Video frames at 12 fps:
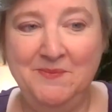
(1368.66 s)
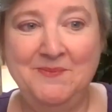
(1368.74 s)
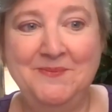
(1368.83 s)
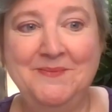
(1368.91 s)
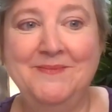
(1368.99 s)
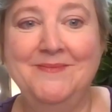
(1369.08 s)

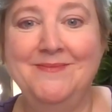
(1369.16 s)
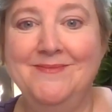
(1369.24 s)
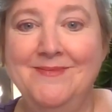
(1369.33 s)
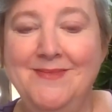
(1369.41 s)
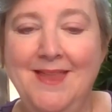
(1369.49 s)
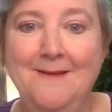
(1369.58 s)

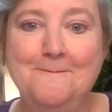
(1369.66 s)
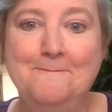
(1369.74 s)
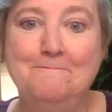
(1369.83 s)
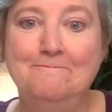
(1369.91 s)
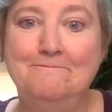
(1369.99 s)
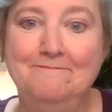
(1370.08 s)

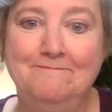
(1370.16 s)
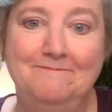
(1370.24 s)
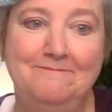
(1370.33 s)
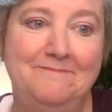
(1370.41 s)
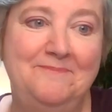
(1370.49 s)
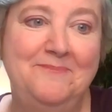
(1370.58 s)

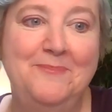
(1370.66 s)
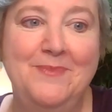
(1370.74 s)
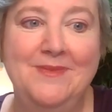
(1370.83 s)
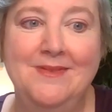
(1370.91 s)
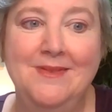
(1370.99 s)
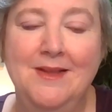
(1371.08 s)

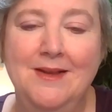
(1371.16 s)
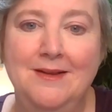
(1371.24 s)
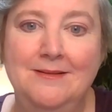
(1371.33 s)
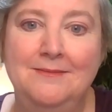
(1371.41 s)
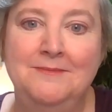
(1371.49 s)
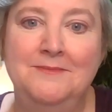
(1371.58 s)

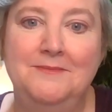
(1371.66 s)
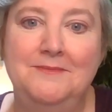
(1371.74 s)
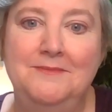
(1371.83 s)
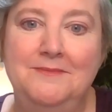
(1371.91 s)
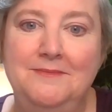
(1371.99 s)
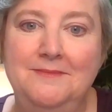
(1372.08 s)

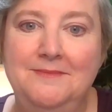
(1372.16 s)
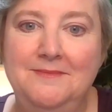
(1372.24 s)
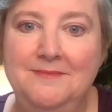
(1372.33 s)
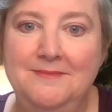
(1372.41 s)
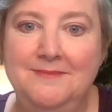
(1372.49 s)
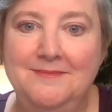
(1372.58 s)

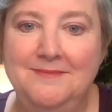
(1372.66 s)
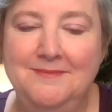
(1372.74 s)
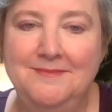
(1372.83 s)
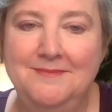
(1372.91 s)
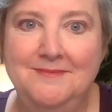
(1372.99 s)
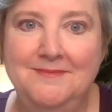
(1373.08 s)

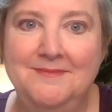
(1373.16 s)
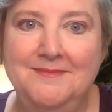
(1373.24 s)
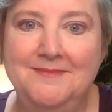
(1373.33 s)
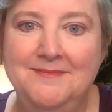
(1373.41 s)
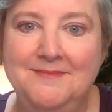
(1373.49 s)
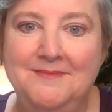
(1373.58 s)

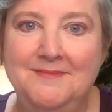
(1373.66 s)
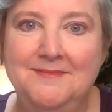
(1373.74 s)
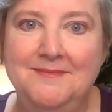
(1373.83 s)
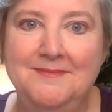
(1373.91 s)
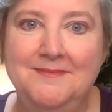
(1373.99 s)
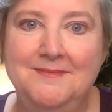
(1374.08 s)

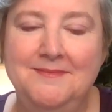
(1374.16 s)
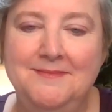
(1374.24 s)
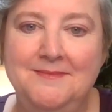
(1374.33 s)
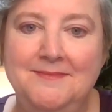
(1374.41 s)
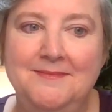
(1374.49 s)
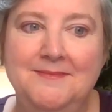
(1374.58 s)

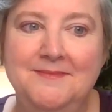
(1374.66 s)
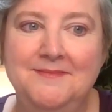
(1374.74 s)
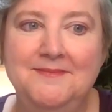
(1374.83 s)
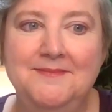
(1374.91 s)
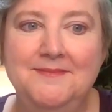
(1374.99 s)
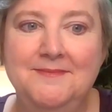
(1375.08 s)

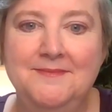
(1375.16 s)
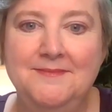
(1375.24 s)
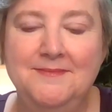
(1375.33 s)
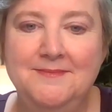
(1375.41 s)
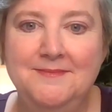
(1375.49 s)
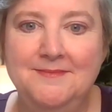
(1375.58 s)

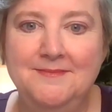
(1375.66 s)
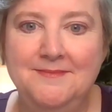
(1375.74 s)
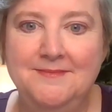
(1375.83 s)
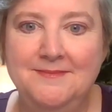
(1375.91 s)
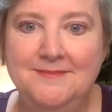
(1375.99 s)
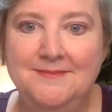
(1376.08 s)

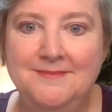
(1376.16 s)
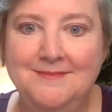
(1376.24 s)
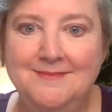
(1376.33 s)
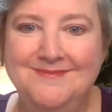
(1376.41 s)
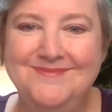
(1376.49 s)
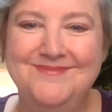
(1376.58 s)
(not speaking)